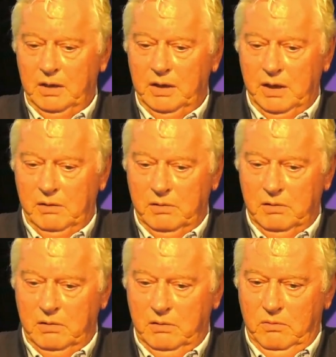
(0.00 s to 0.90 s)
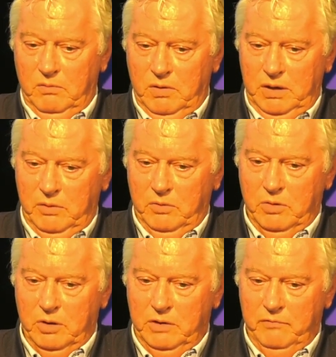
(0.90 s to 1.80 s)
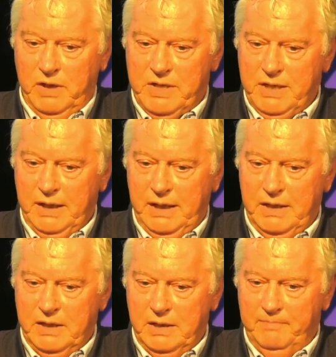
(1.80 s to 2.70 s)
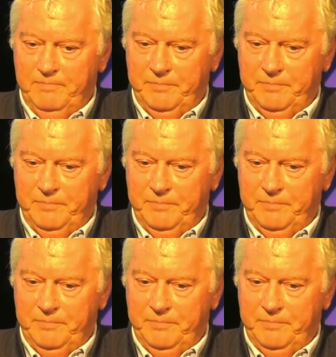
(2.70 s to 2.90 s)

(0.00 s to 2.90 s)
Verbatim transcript: Now, when it all got investigated,